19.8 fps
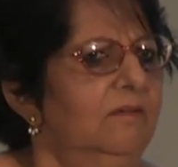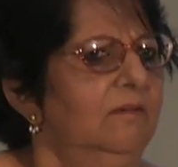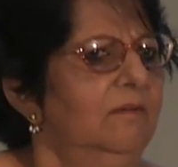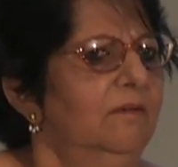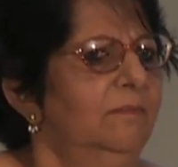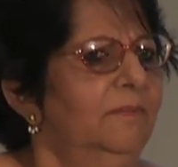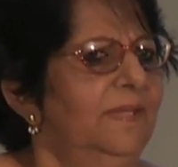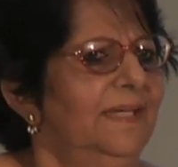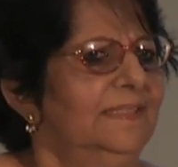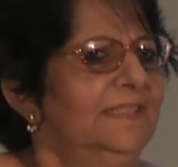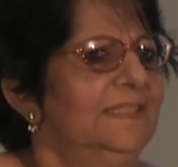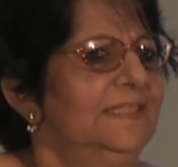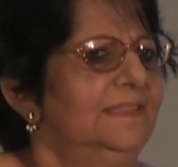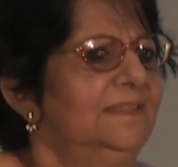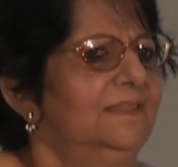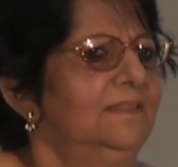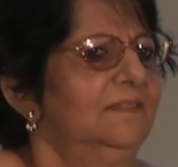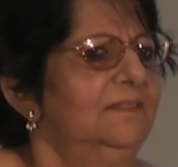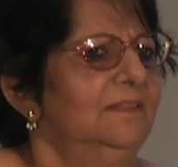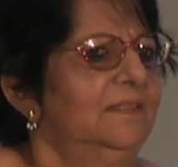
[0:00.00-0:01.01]
uh,
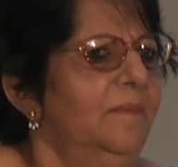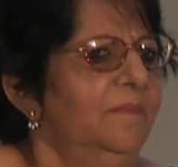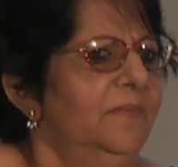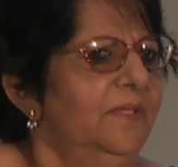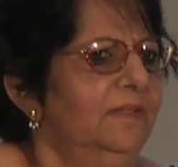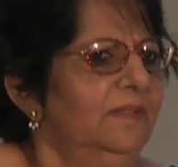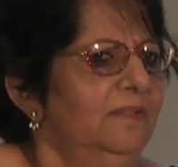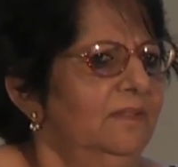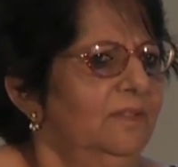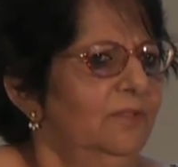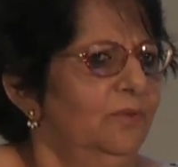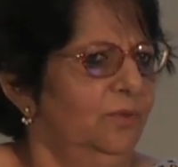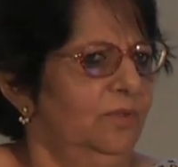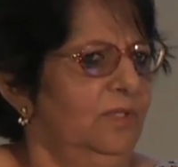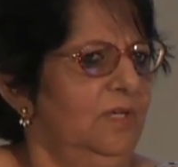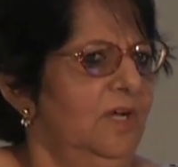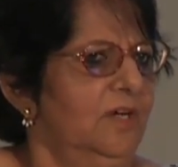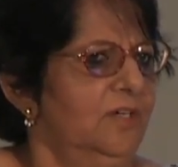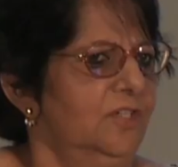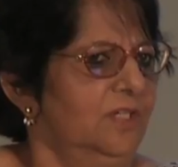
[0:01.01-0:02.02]
that's something that the
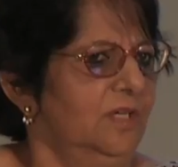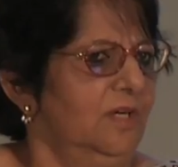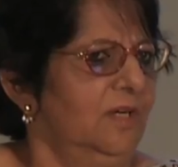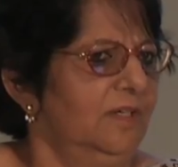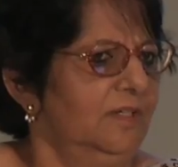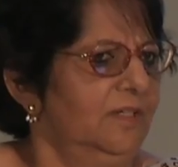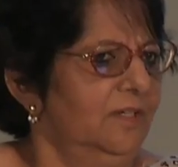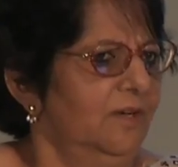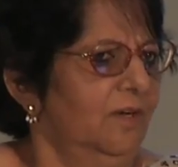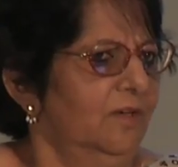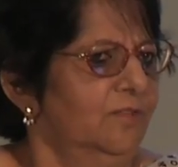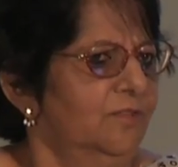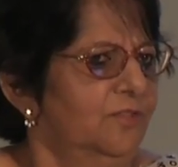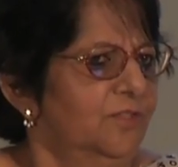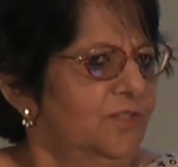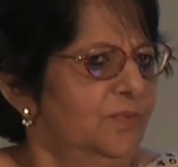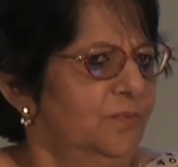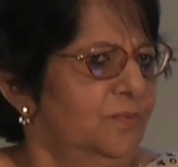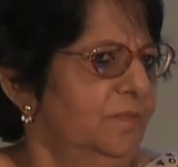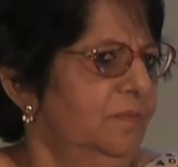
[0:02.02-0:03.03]
local ar
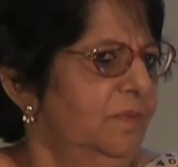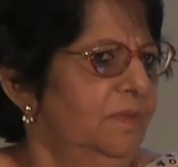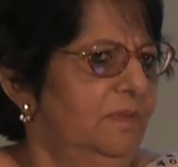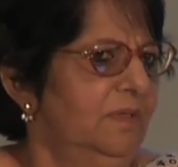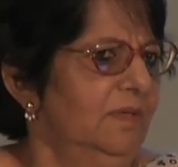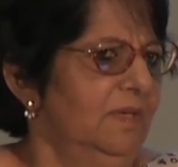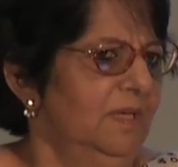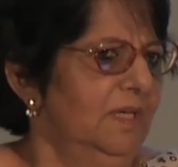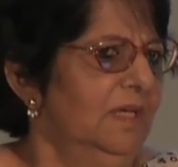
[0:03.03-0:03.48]
archaeologists would be